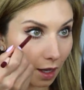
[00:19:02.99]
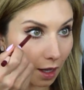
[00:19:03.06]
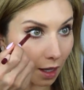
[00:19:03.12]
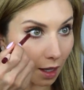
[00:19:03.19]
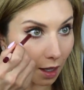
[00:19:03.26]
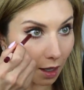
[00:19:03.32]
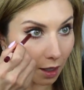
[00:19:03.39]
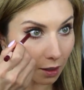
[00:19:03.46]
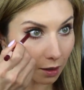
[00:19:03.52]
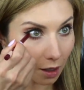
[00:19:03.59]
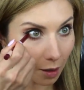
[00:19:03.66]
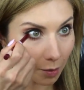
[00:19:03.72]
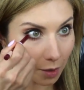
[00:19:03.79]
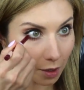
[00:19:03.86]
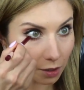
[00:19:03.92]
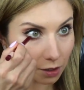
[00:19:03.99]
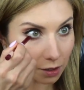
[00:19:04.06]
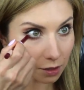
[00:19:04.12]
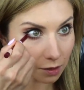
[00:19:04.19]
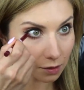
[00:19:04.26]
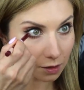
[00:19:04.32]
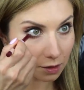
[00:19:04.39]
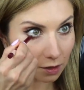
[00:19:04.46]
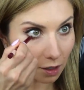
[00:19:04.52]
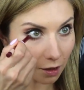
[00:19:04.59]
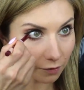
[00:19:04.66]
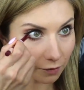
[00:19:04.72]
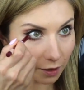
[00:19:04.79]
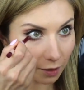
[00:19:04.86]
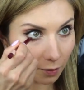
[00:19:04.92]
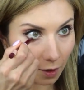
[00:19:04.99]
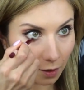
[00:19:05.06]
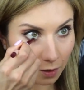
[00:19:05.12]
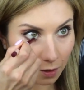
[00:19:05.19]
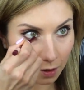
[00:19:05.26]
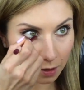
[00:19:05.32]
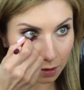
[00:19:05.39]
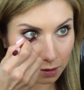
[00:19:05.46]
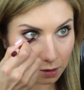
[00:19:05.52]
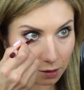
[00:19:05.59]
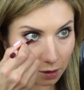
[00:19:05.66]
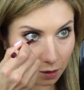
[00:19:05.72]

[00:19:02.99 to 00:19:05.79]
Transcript: And I'm gonna just softly run this